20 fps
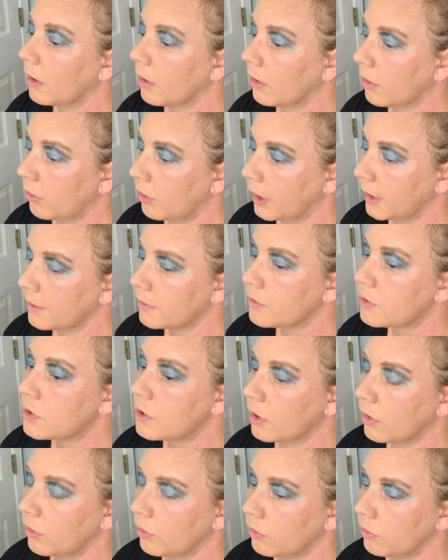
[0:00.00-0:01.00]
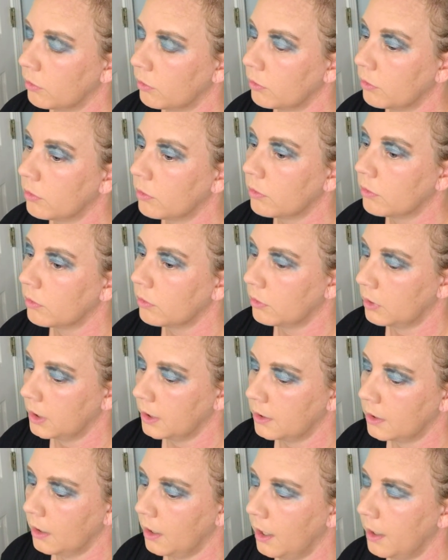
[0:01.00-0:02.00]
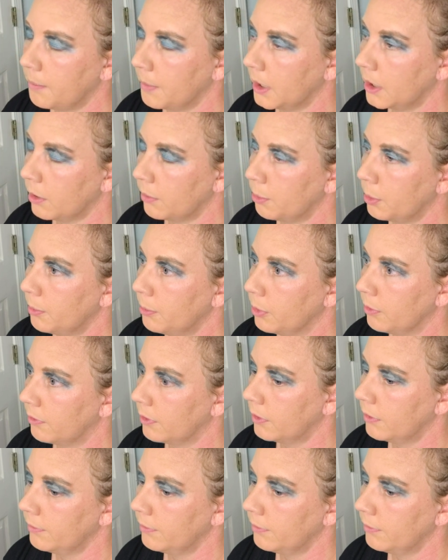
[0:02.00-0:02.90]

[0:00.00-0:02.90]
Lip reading: Okay, so get the eye makeup remover.